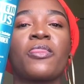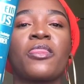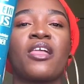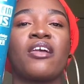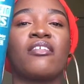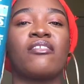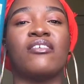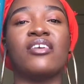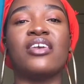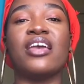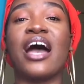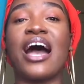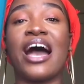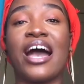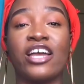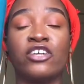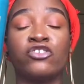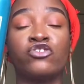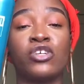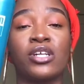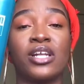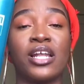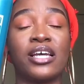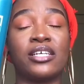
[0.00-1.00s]
The
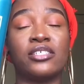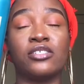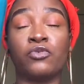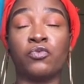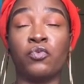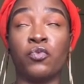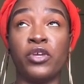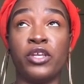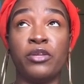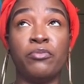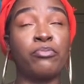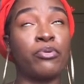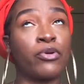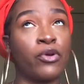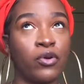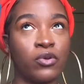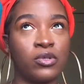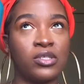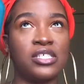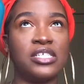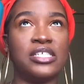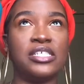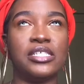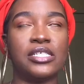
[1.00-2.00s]
hydrolyzed wheat
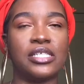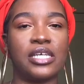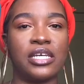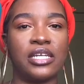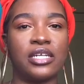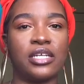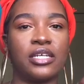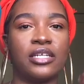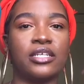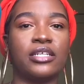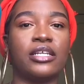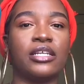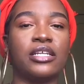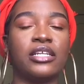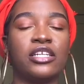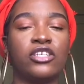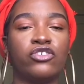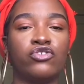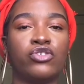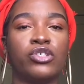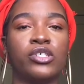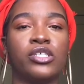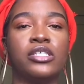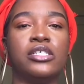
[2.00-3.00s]
proteins in it
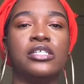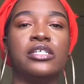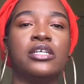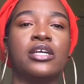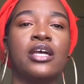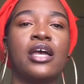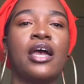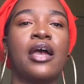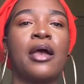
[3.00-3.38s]
literally